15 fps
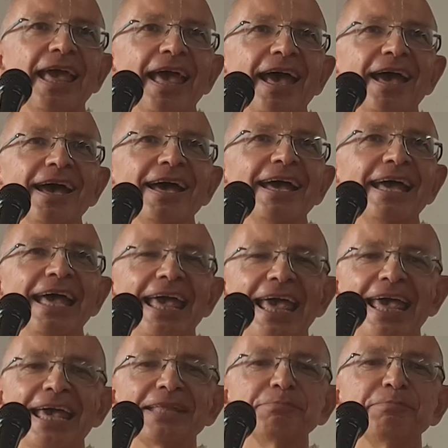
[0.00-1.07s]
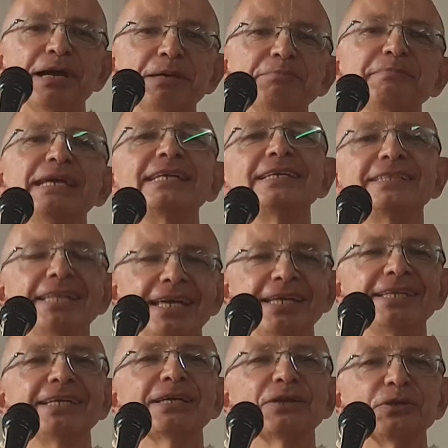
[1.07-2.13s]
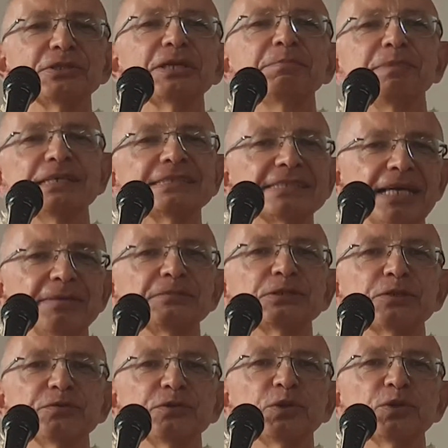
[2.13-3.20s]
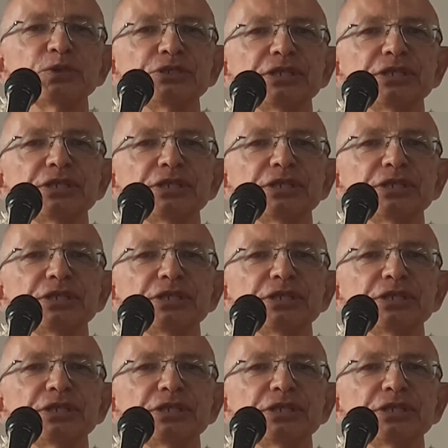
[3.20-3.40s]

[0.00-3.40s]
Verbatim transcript: And by meditating on the pastimes of Lord